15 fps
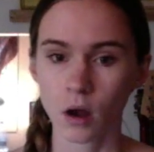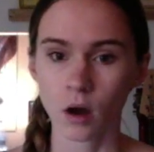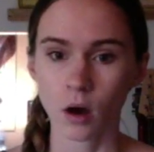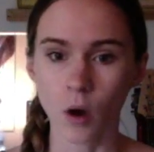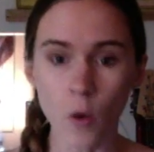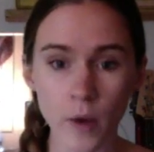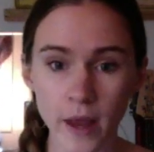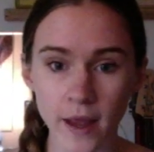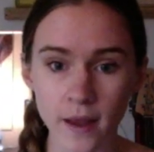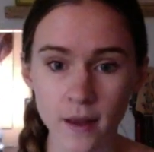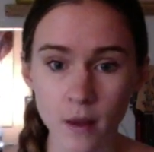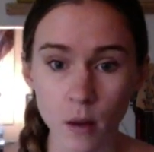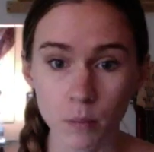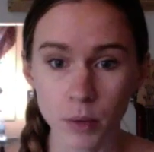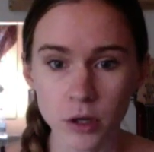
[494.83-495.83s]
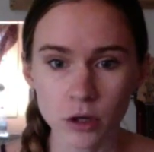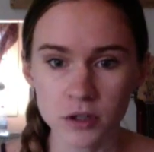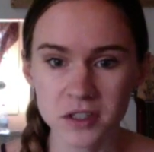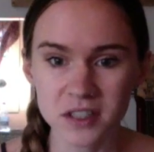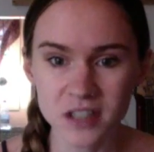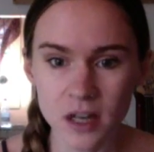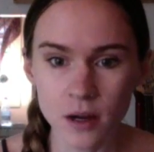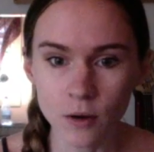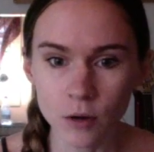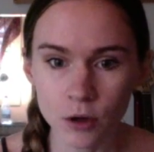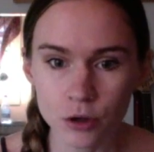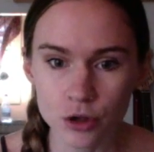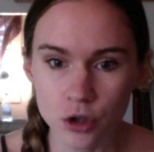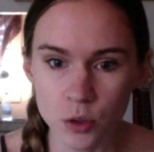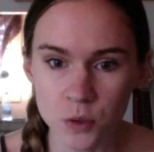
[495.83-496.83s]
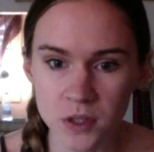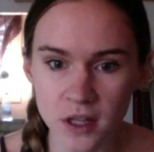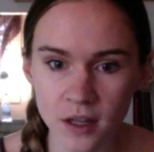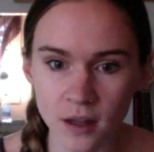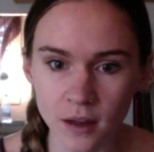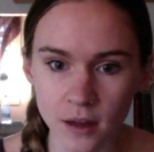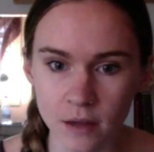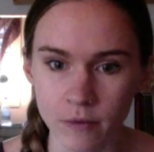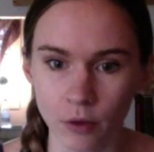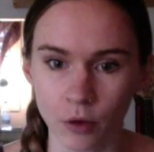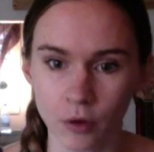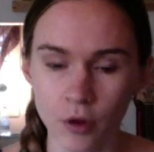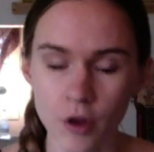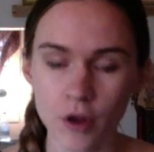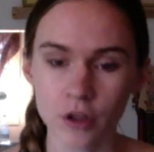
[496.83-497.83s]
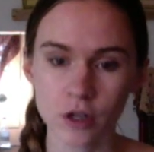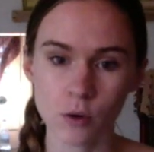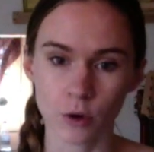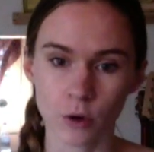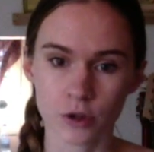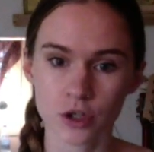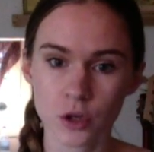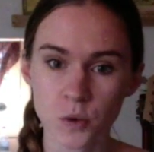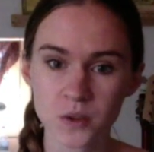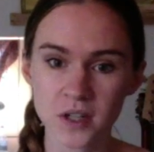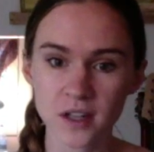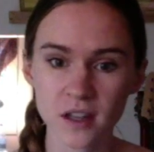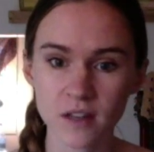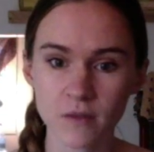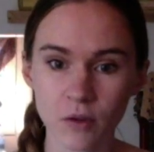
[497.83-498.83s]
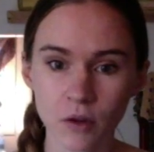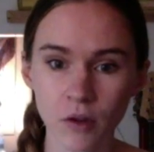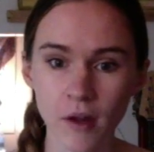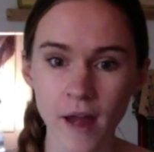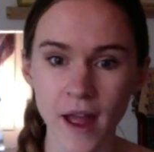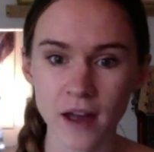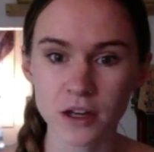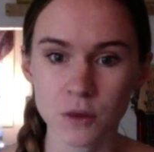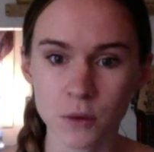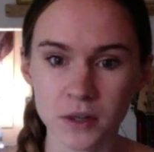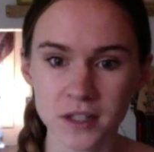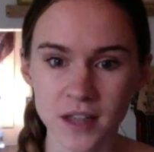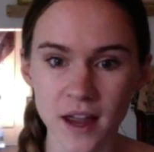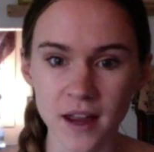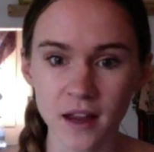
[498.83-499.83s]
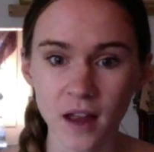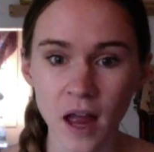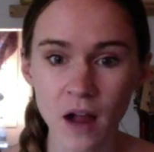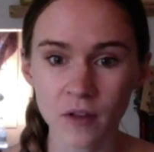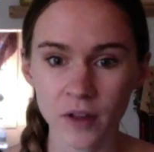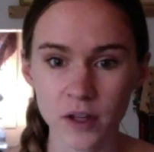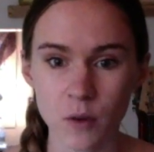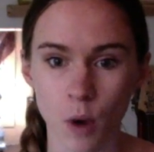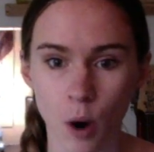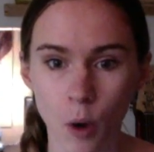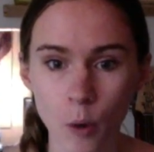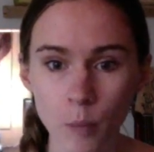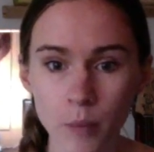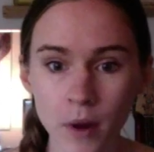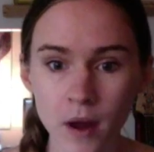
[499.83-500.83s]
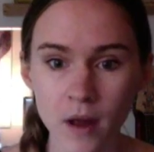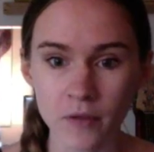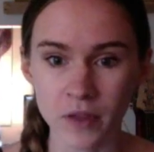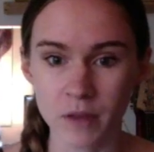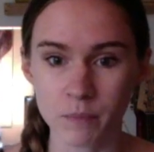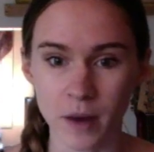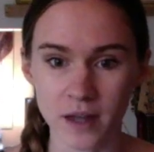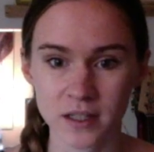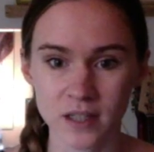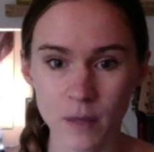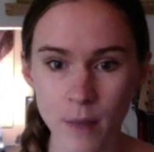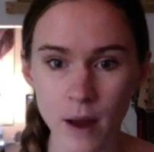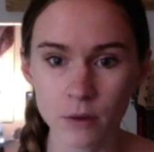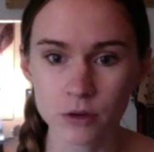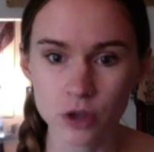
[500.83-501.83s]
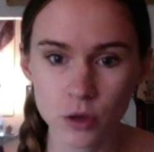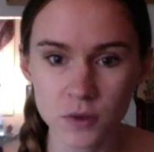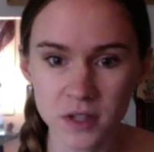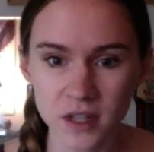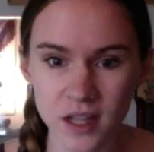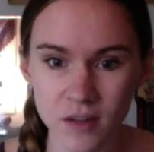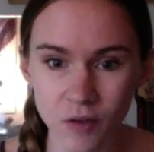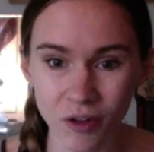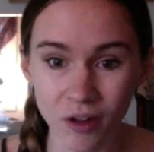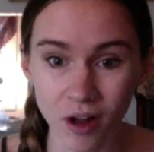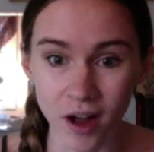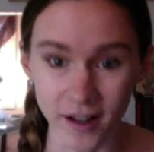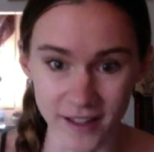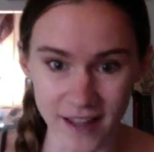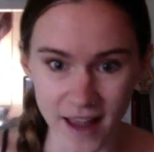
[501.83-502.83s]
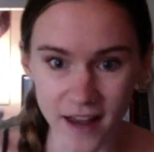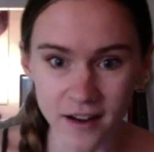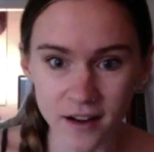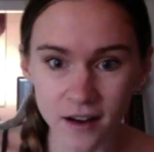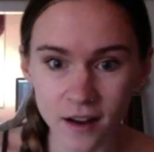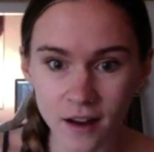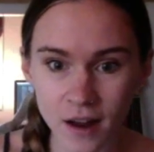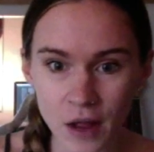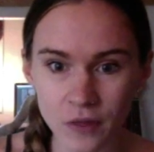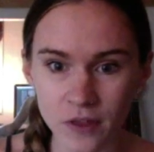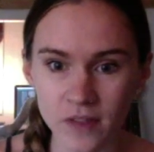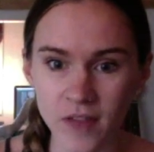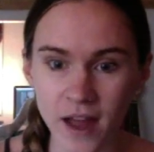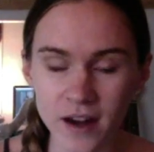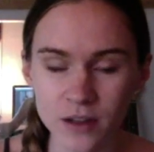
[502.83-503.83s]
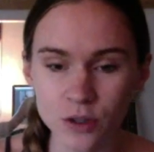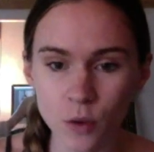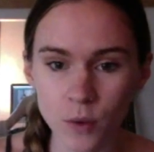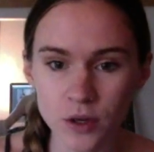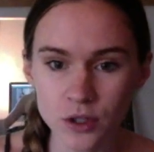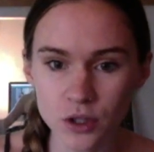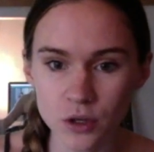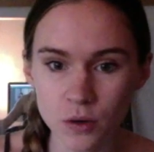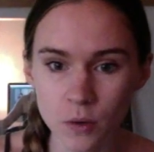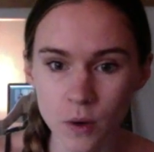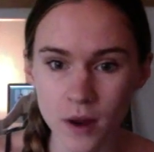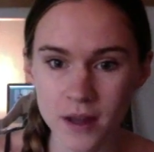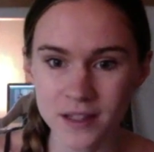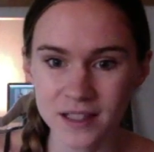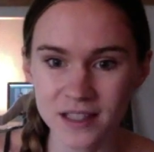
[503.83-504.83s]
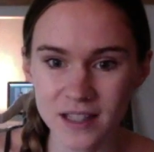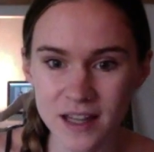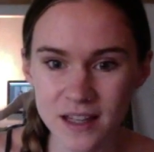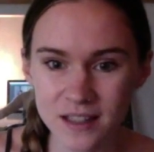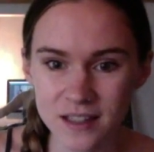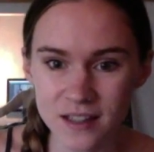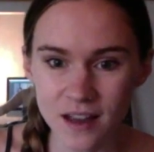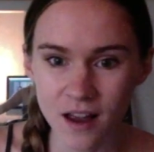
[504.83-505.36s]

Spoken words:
Okay, but you're still choosing evil. You are choosing evil, and you are saying that you hope that by somehow choosing evil again, that is going to cease